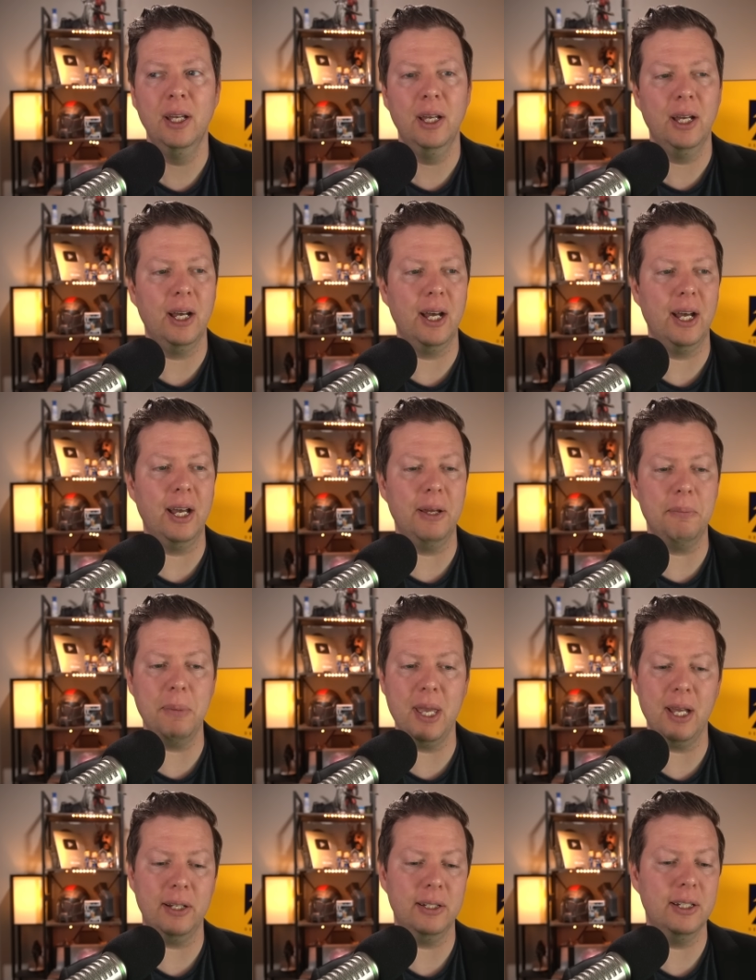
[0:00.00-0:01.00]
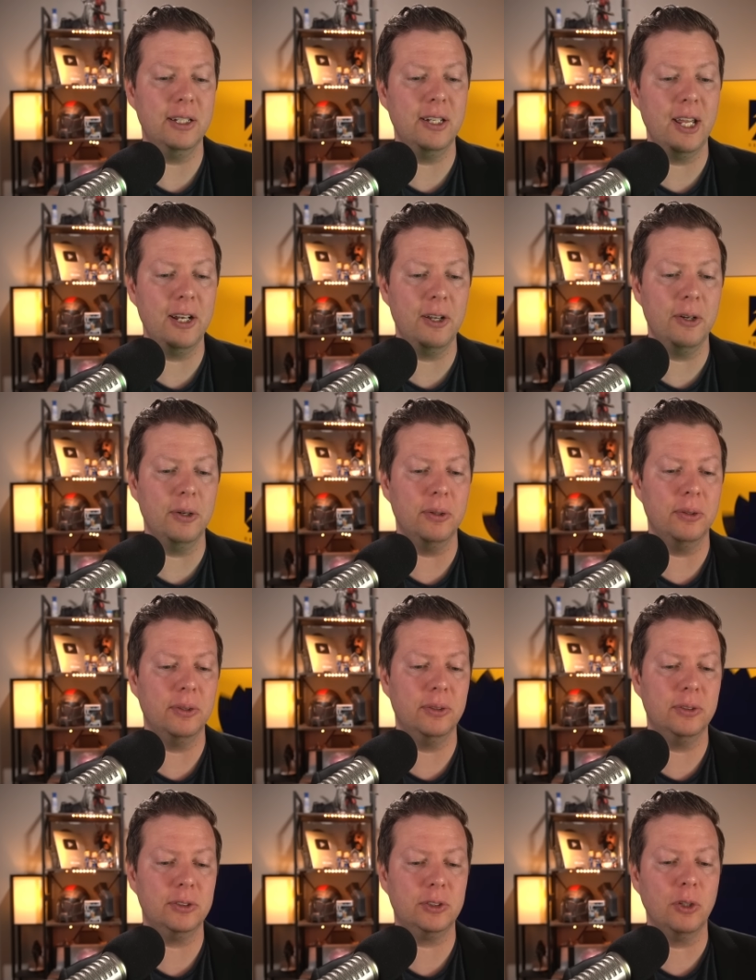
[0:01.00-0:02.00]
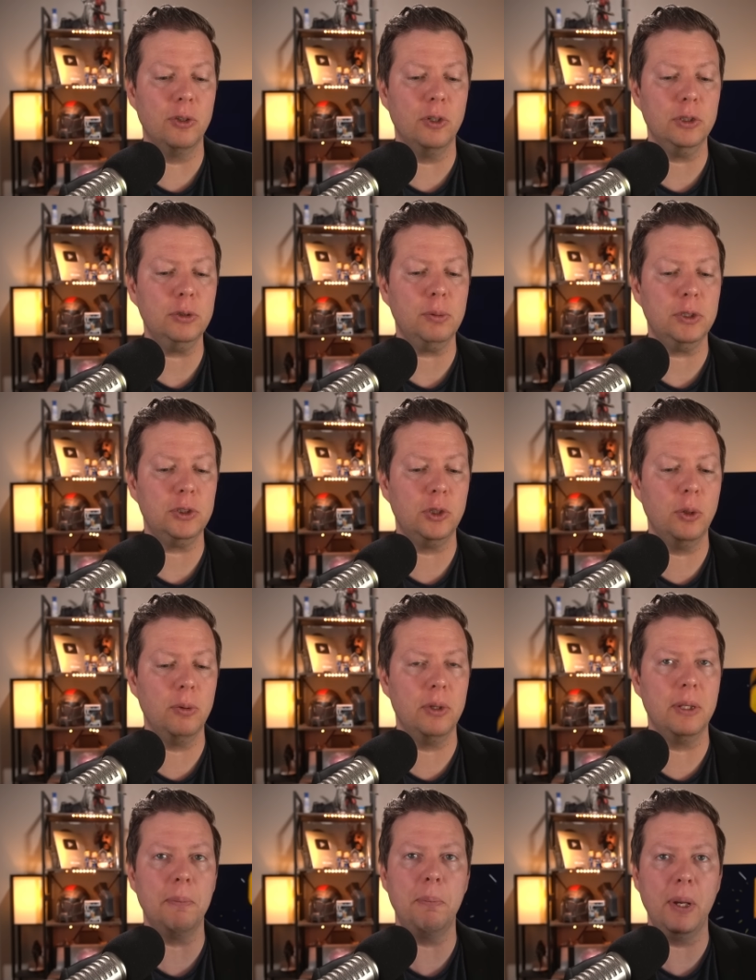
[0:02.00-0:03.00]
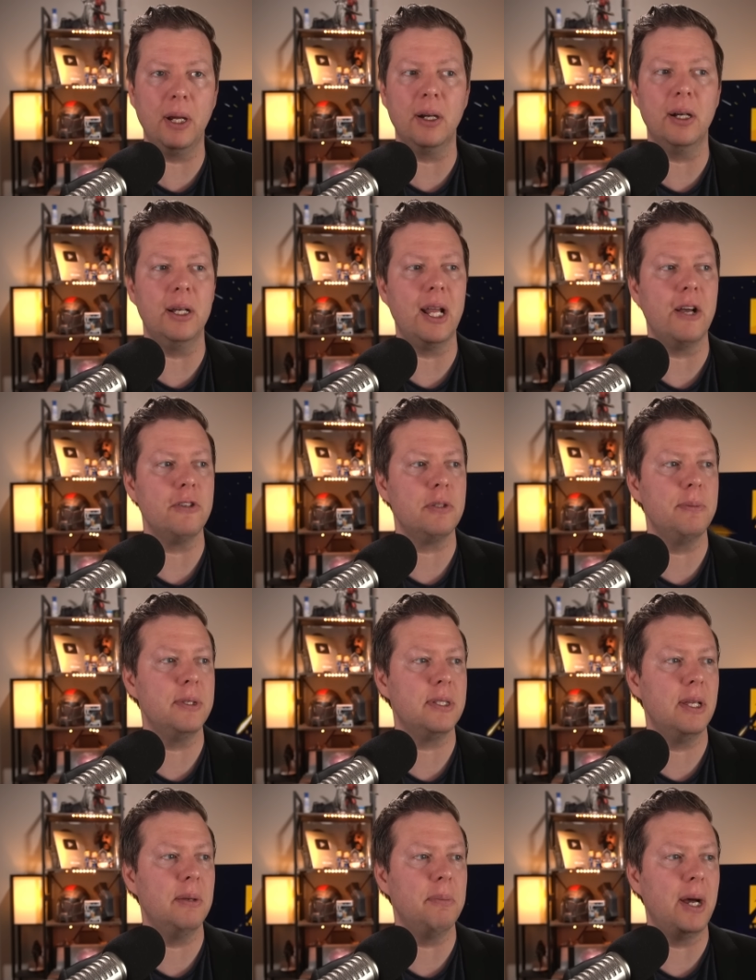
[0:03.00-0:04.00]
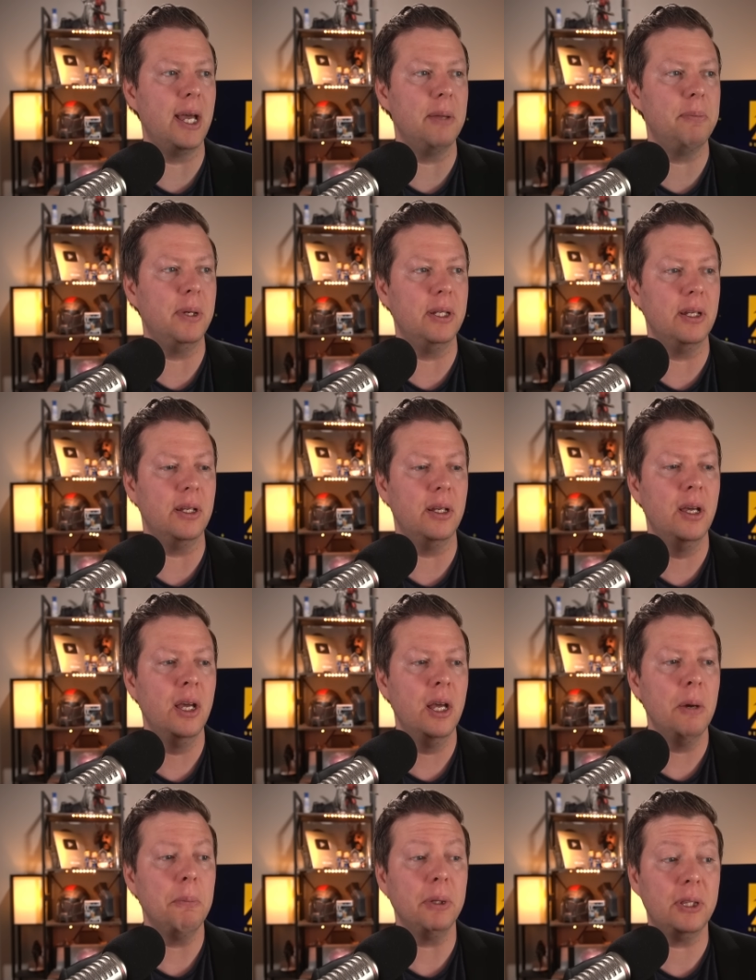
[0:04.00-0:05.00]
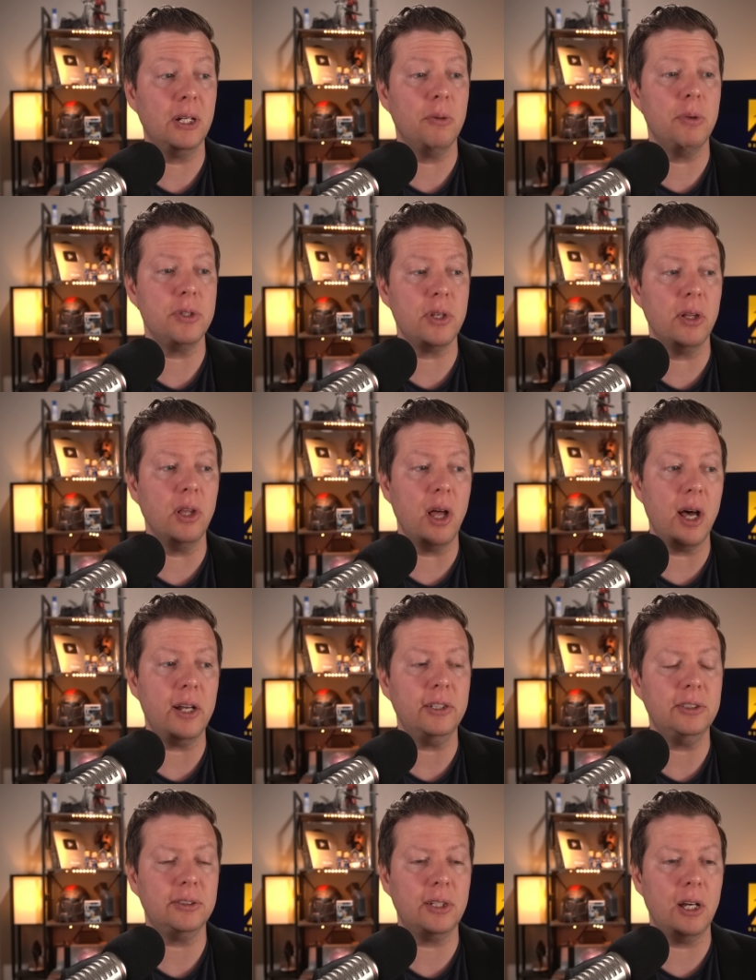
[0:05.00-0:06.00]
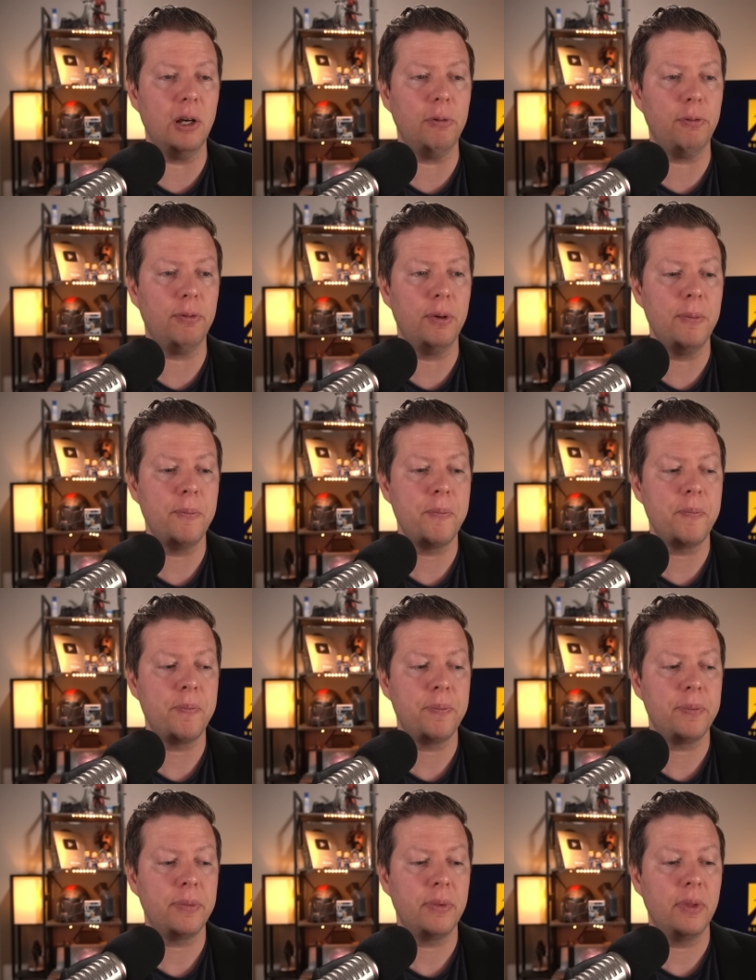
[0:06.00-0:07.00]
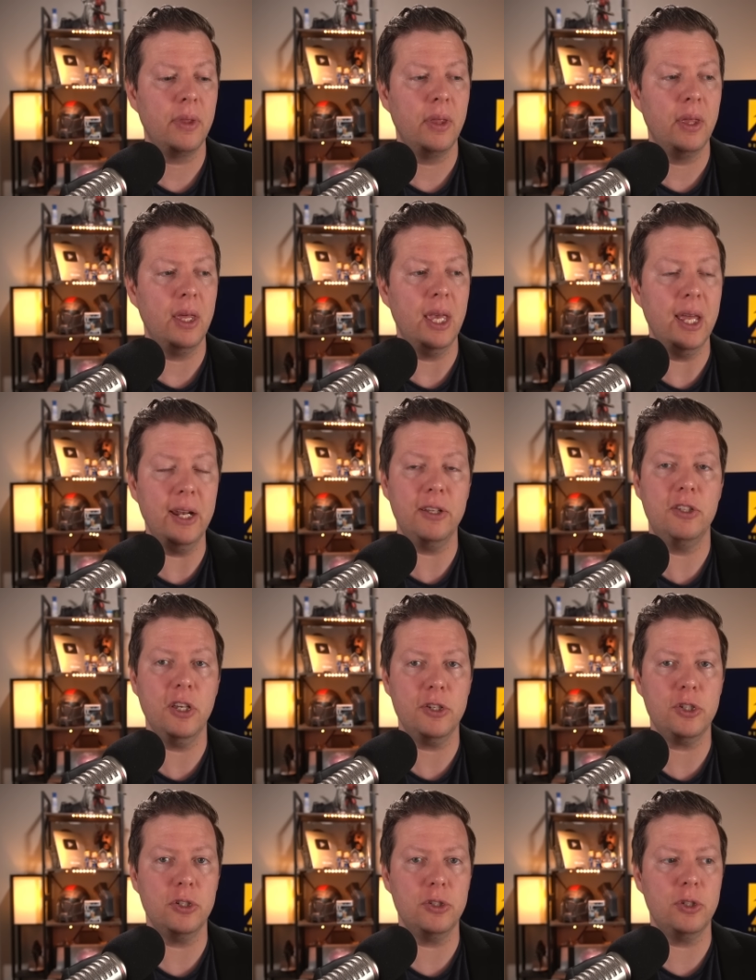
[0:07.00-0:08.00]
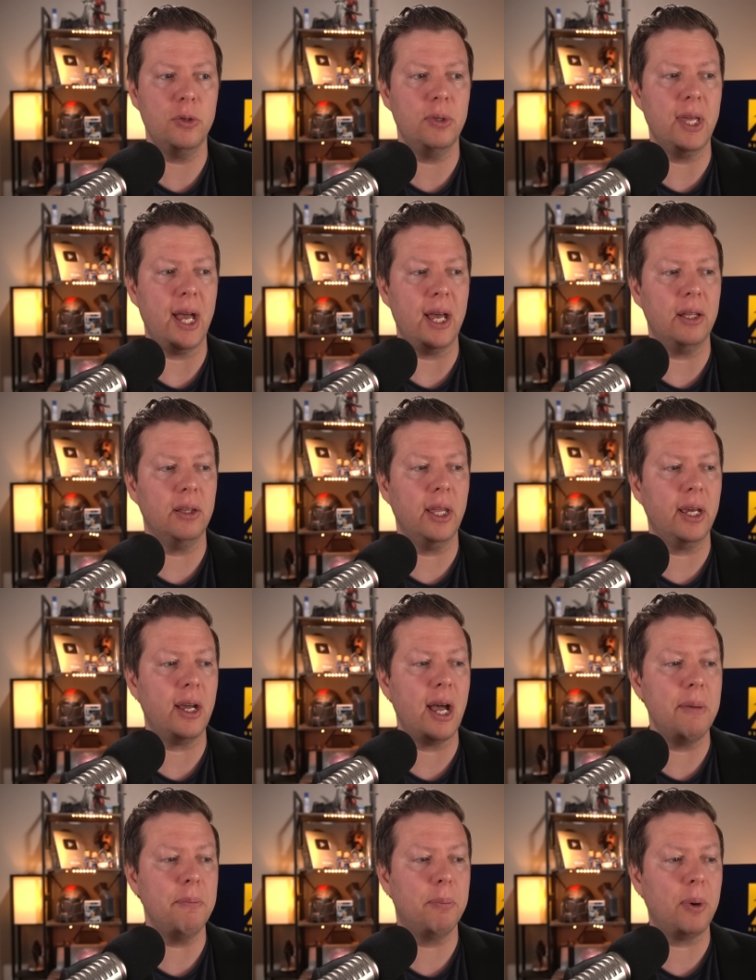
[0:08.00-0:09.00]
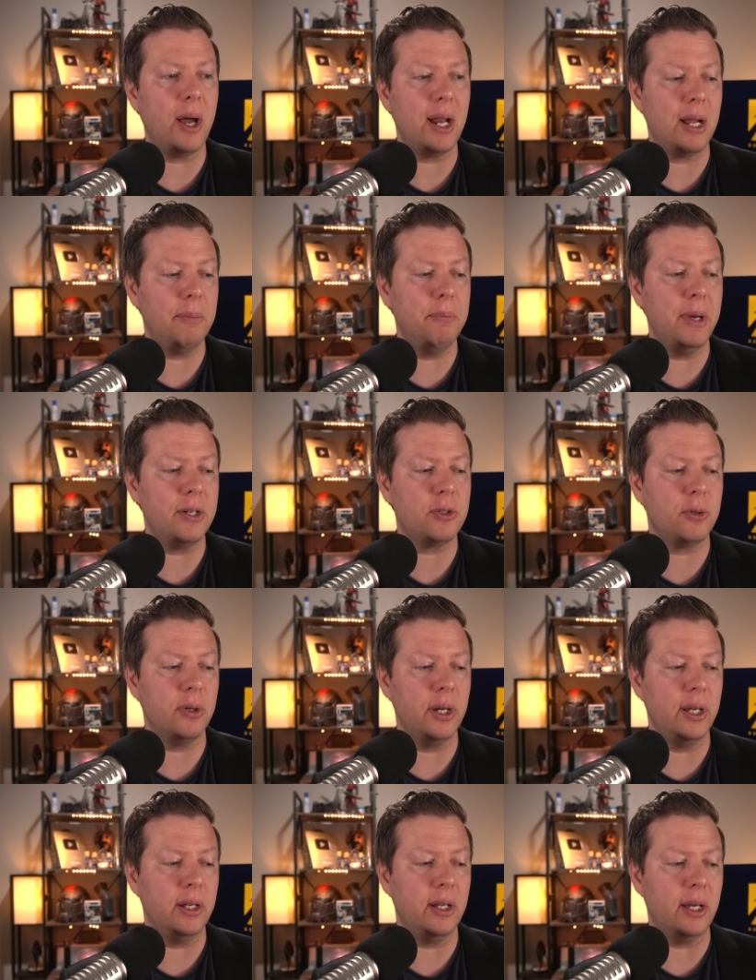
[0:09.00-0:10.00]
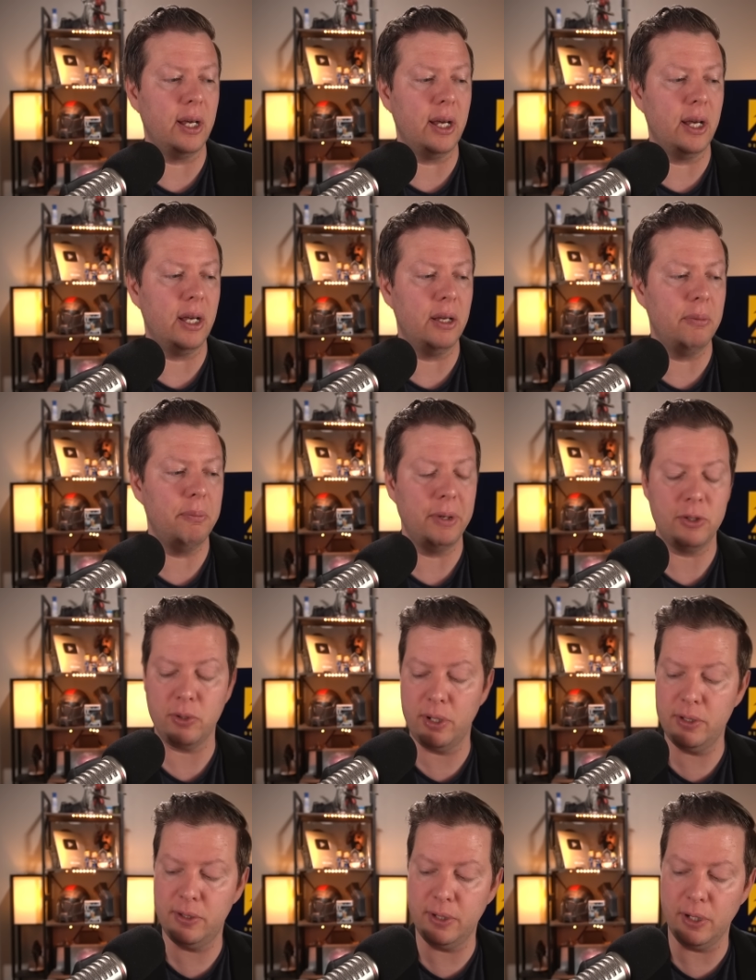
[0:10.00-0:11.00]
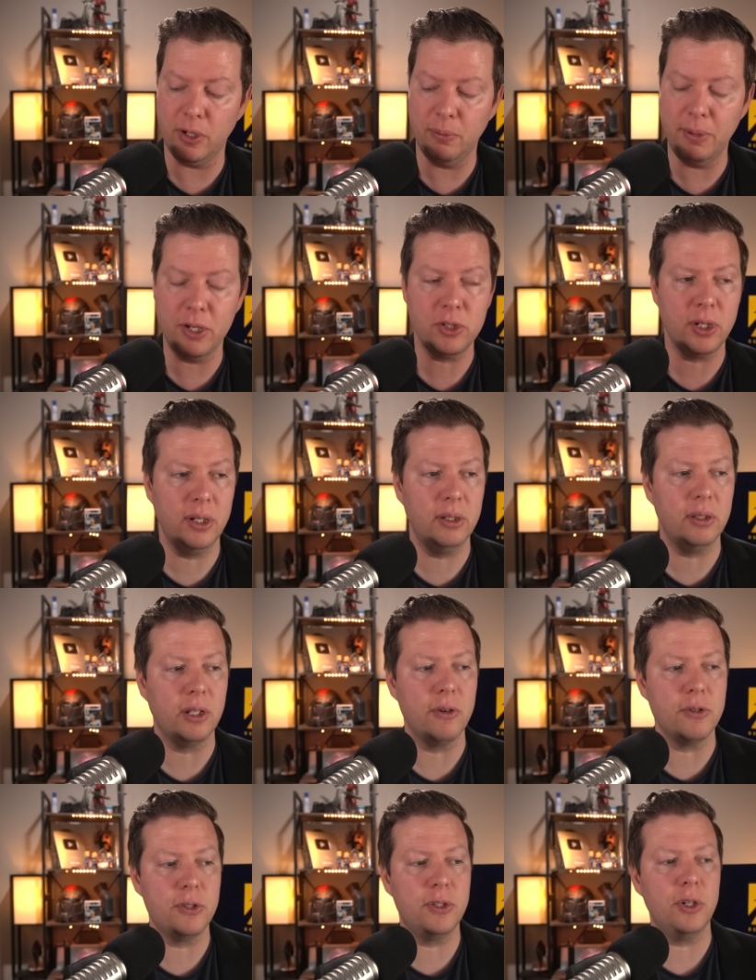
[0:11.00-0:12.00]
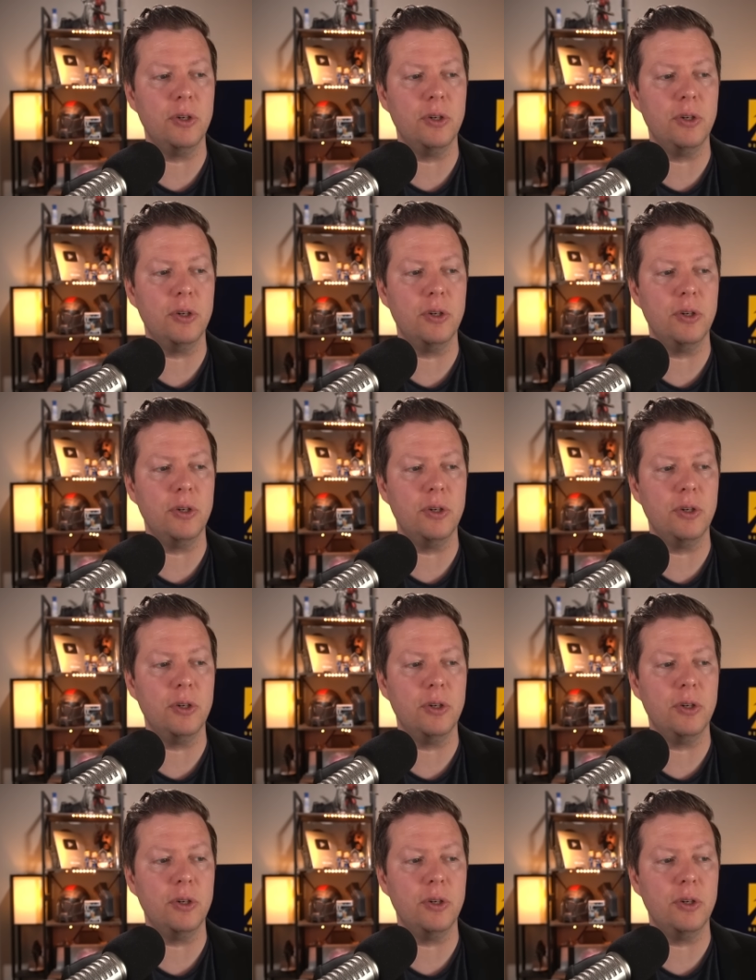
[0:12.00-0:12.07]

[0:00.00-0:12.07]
Uh, man, Nintendo. So those were two of the bigger announcements, in my opinion. But there was a lot of stuff in addition to that, like I brought up Metroid, uh, Metroid Zero Mission. There was Zero